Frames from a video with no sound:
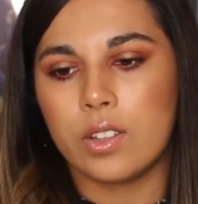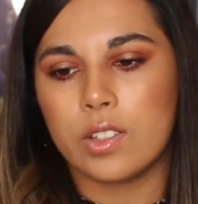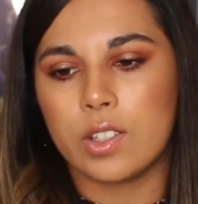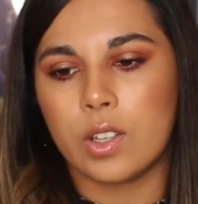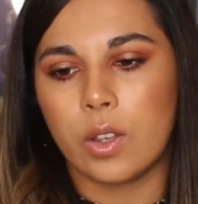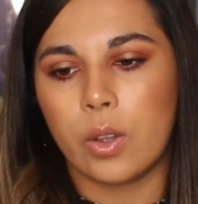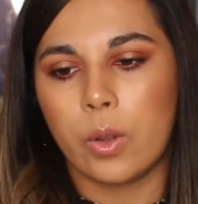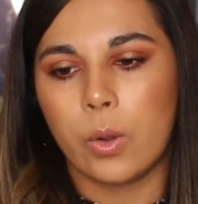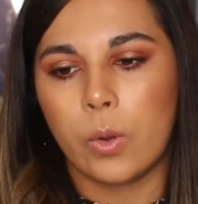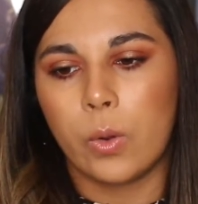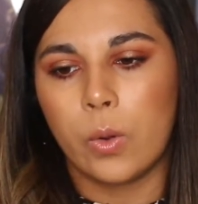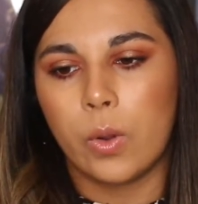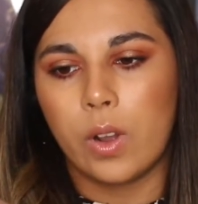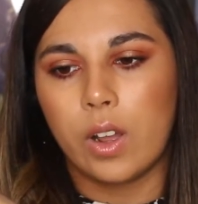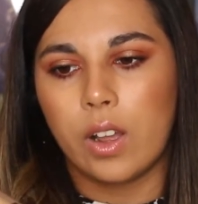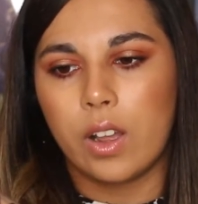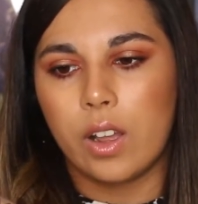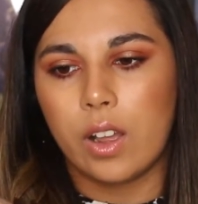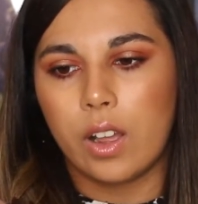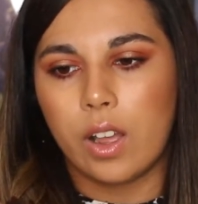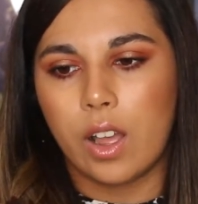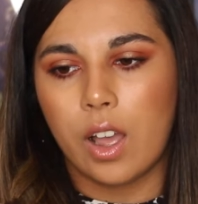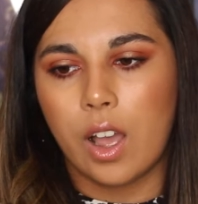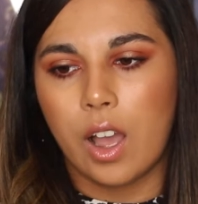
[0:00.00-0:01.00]
So
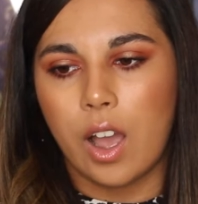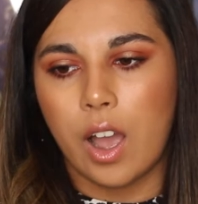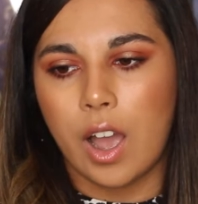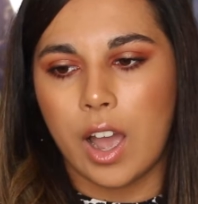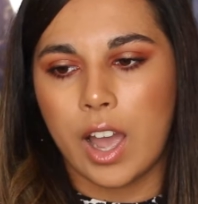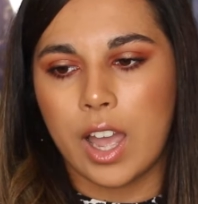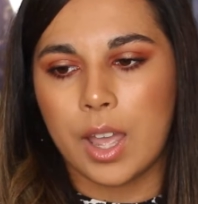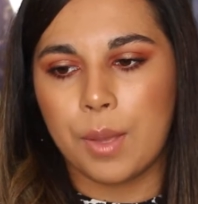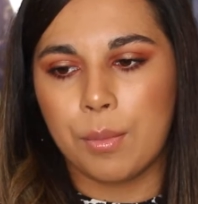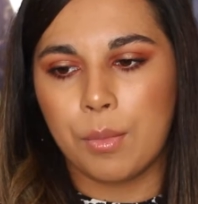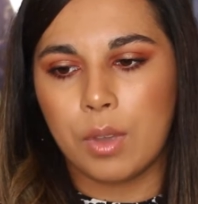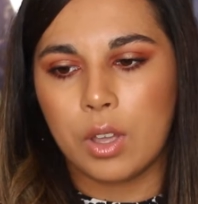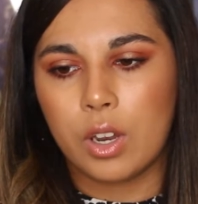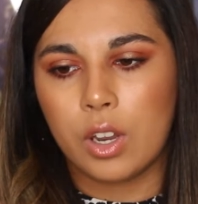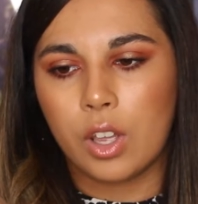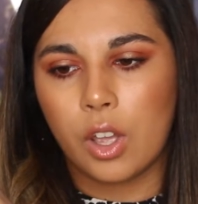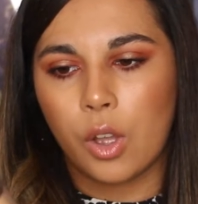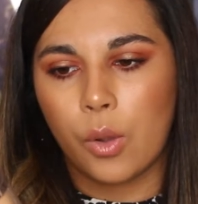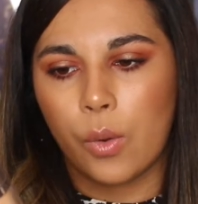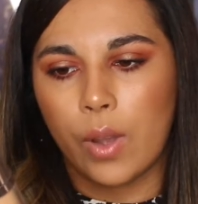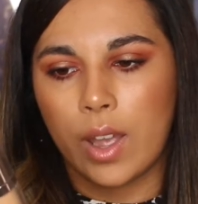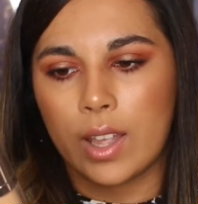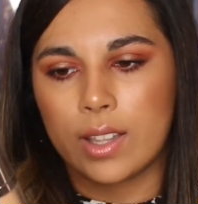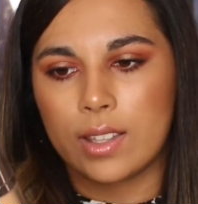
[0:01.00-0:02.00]
I'm going
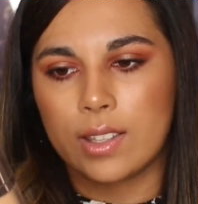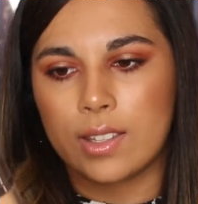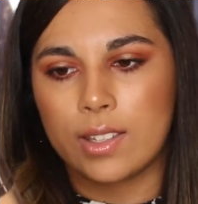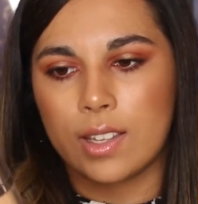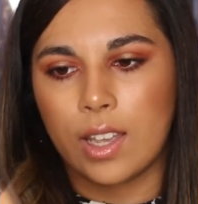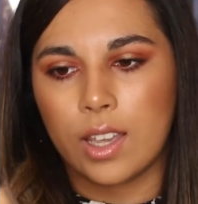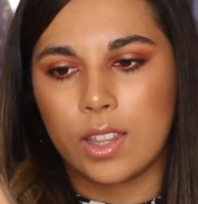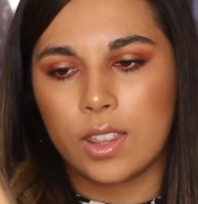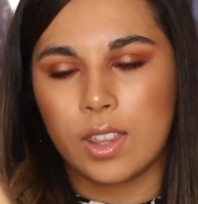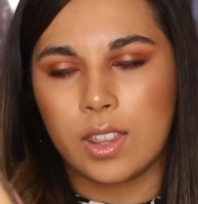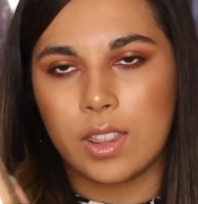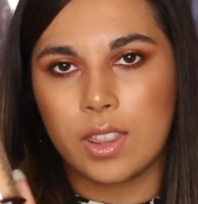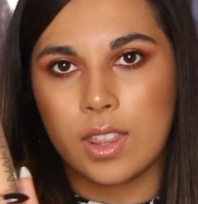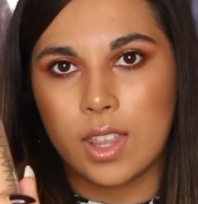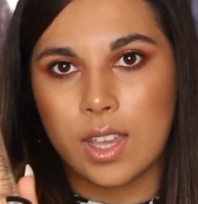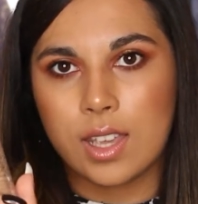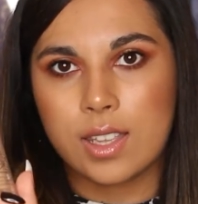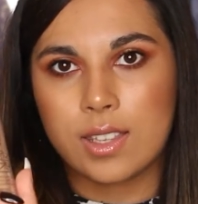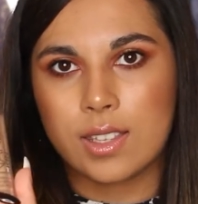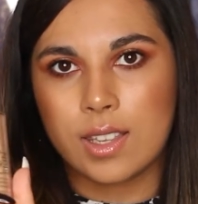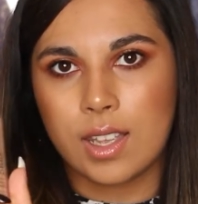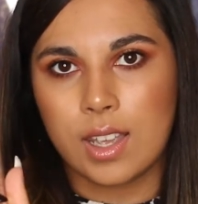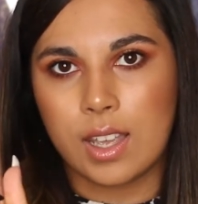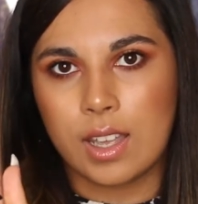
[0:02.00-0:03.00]
to go ahead and say that
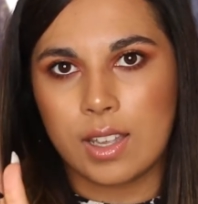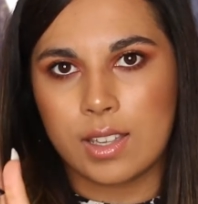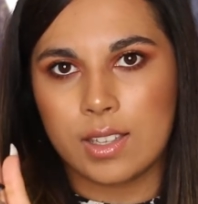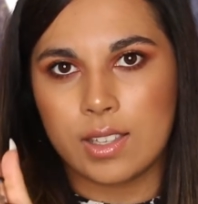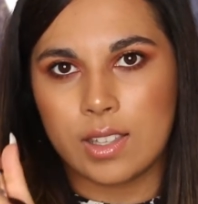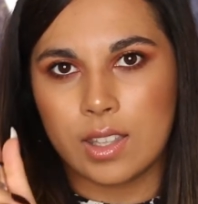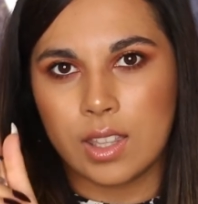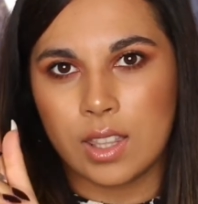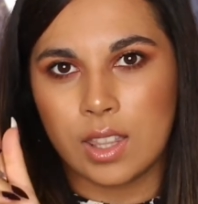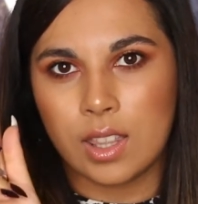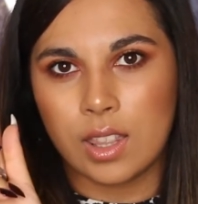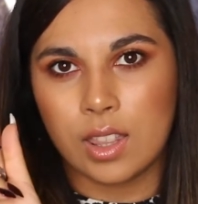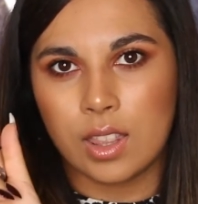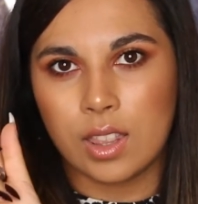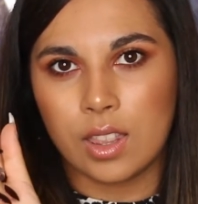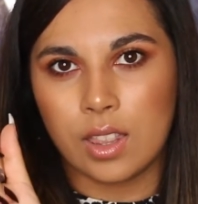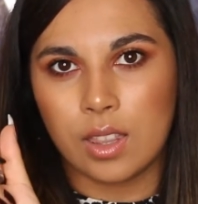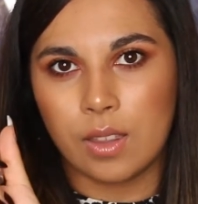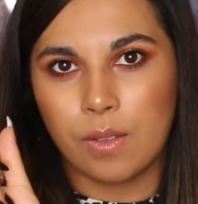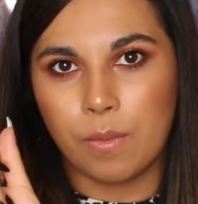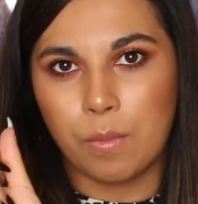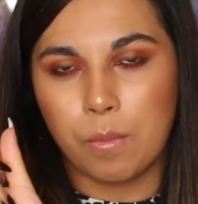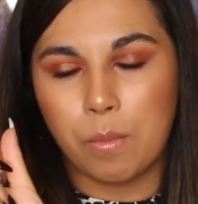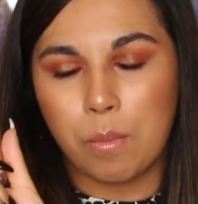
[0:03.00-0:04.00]
this is
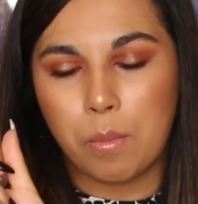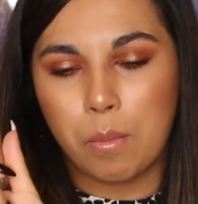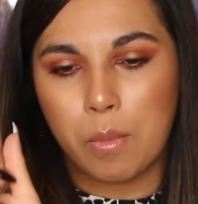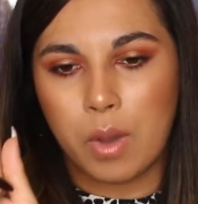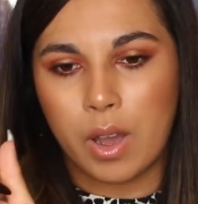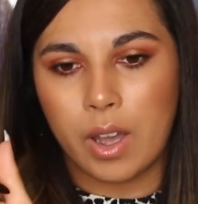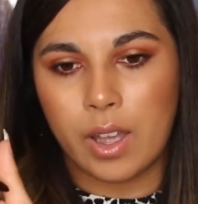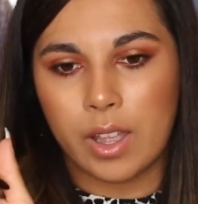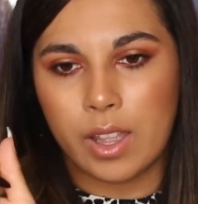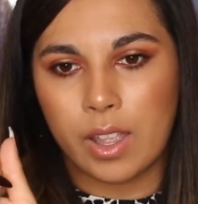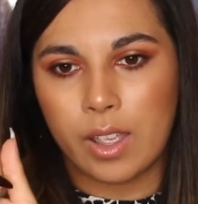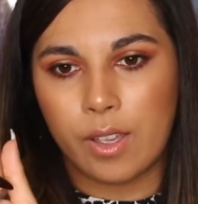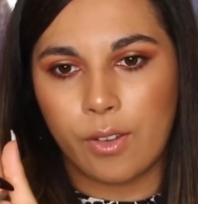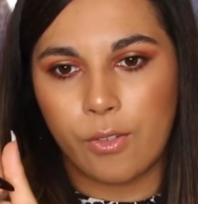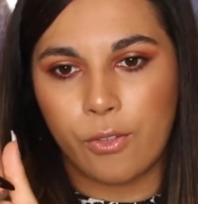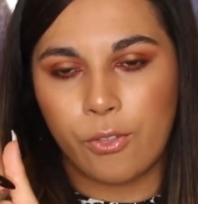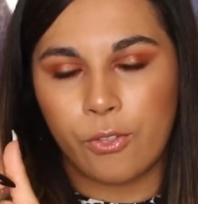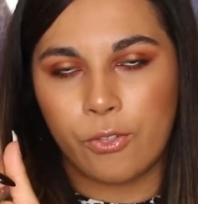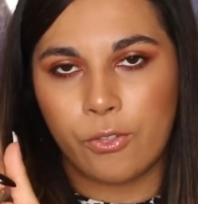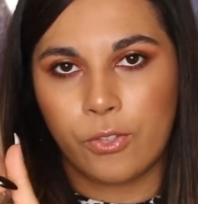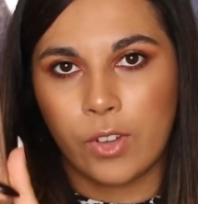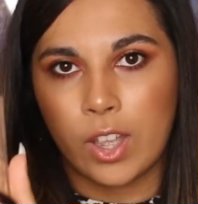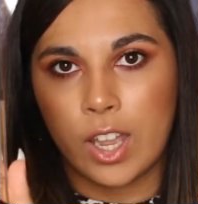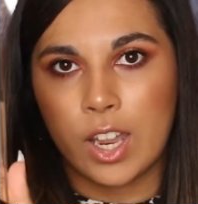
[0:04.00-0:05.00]
my
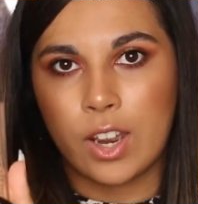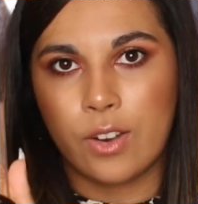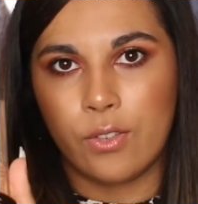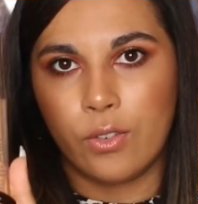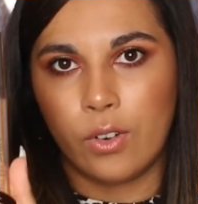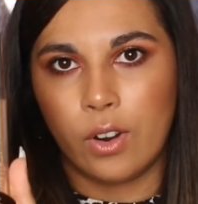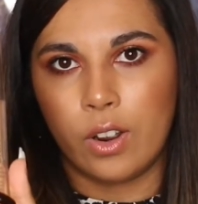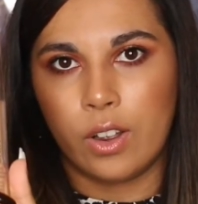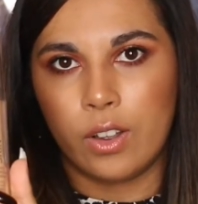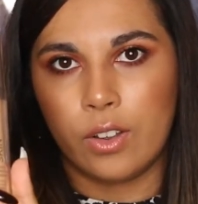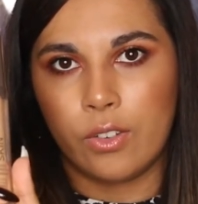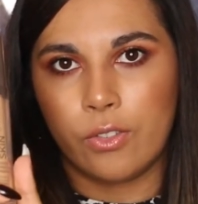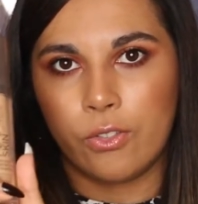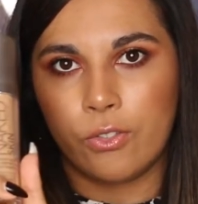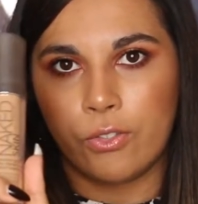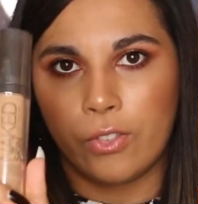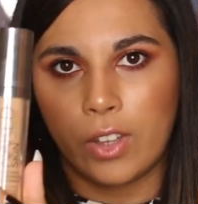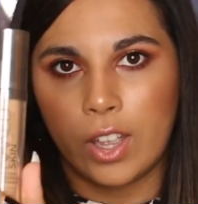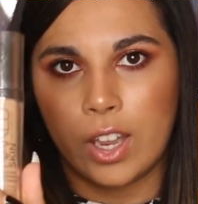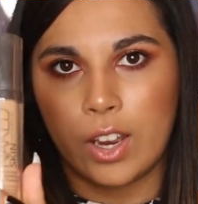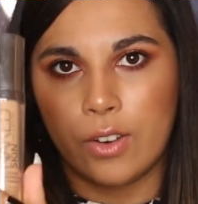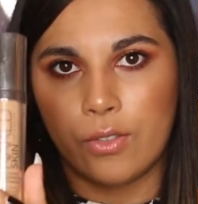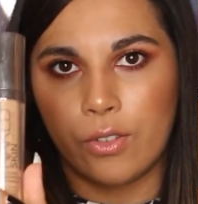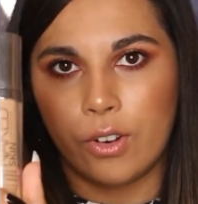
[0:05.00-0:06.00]
favourite
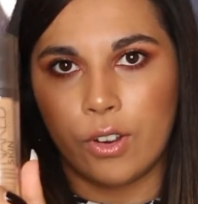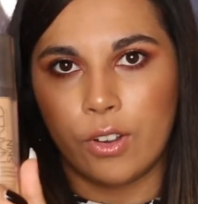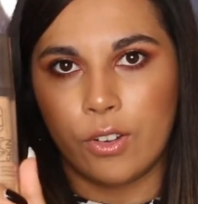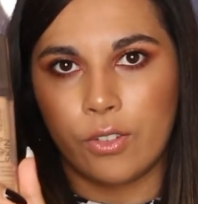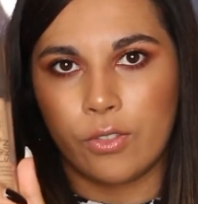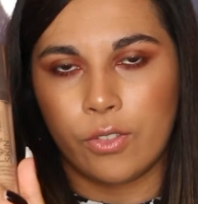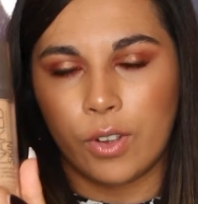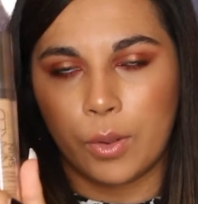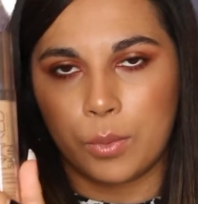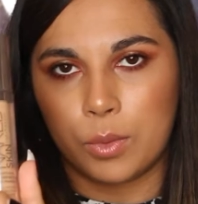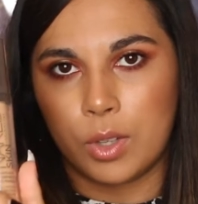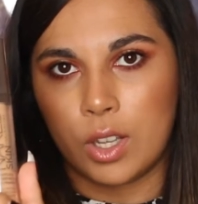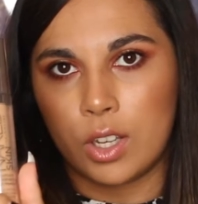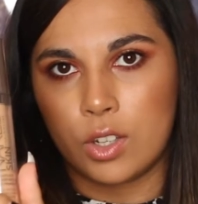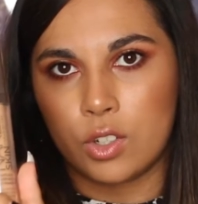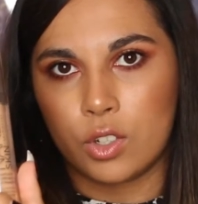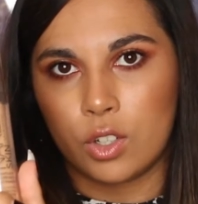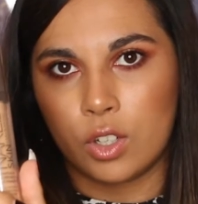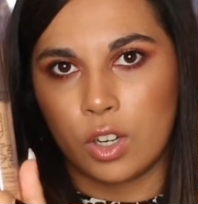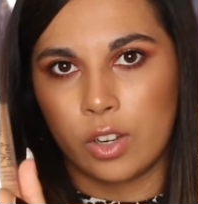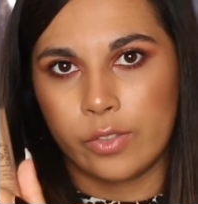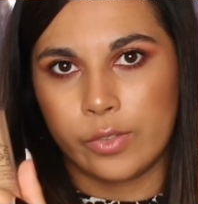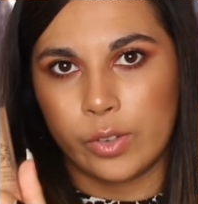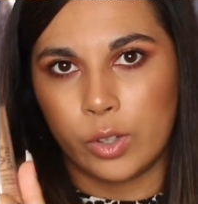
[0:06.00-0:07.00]

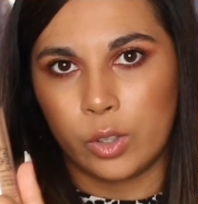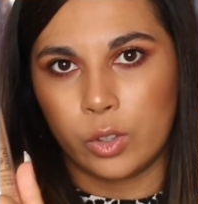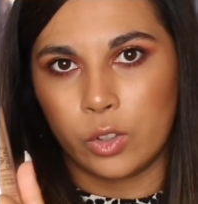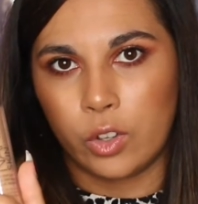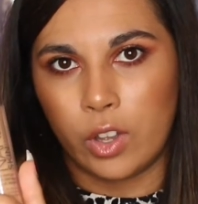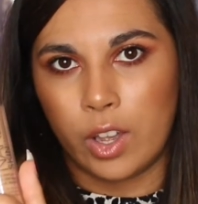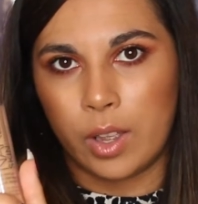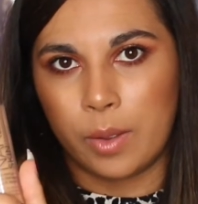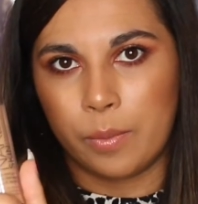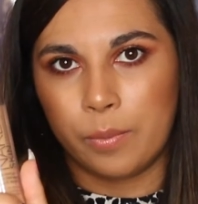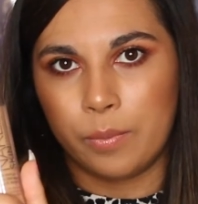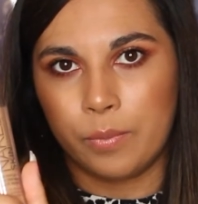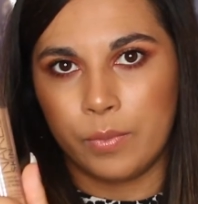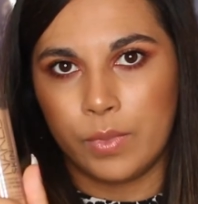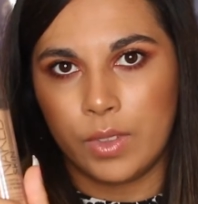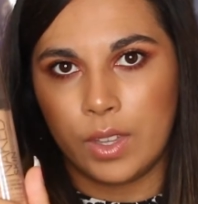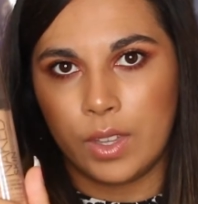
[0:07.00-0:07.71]
foundation of all time.